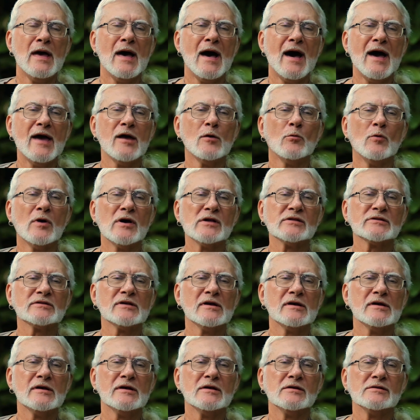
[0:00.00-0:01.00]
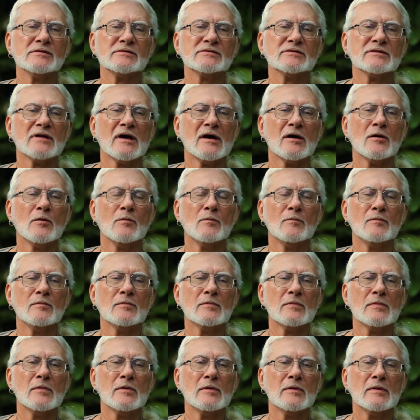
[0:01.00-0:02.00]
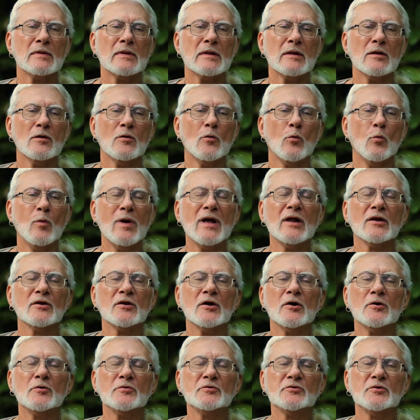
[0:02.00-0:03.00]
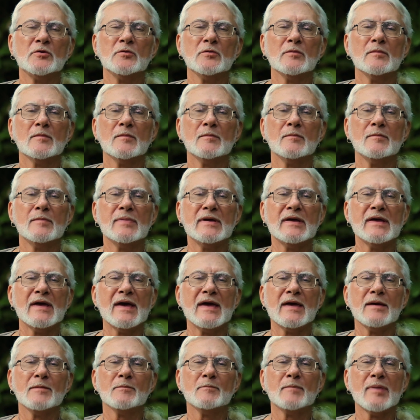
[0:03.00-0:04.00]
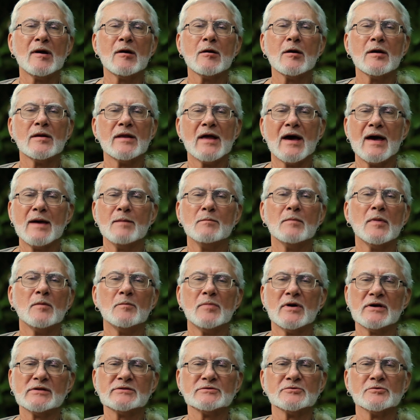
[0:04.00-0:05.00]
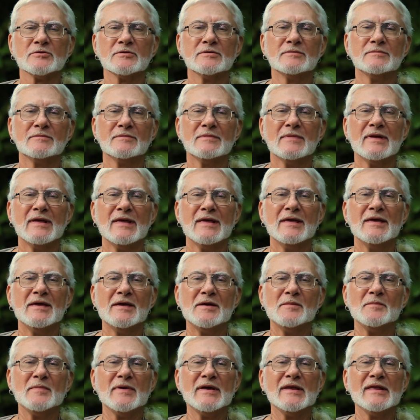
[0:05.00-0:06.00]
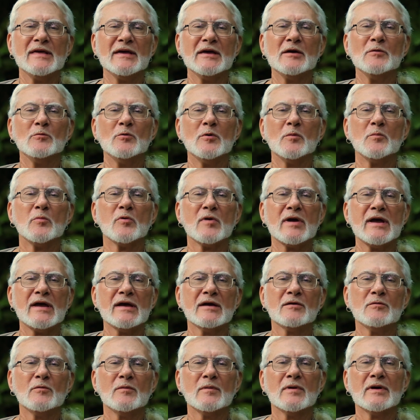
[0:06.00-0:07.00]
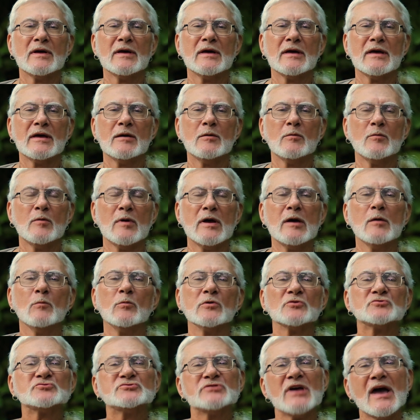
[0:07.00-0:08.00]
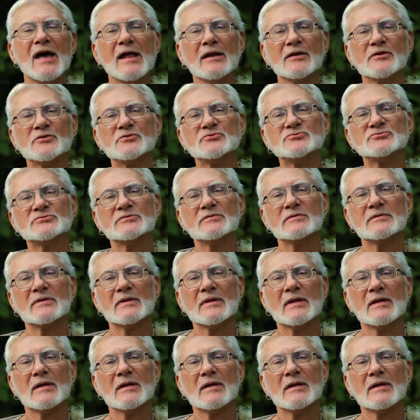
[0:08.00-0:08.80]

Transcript: ayahuasca is well known to be a paradigm buster, meaning it will break, it will challenge